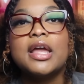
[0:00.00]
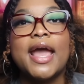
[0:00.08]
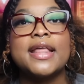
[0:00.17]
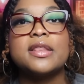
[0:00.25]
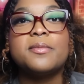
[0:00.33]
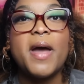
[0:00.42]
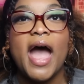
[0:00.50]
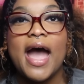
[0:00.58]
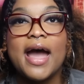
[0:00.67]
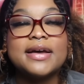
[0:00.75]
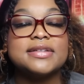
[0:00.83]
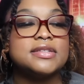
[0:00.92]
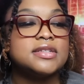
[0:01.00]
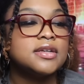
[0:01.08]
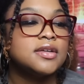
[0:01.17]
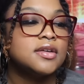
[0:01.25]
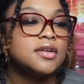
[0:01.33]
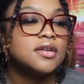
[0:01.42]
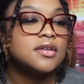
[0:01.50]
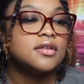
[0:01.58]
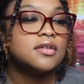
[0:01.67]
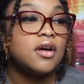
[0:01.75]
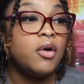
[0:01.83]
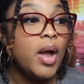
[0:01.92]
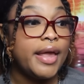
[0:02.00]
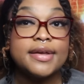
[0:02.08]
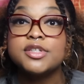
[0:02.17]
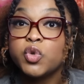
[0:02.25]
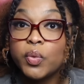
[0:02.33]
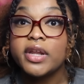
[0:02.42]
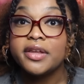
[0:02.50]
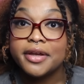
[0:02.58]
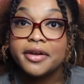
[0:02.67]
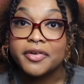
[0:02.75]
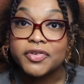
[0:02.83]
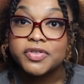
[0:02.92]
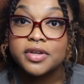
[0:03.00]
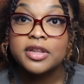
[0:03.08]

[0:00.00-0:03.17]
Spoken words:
in the past, oh, I guess 20 years.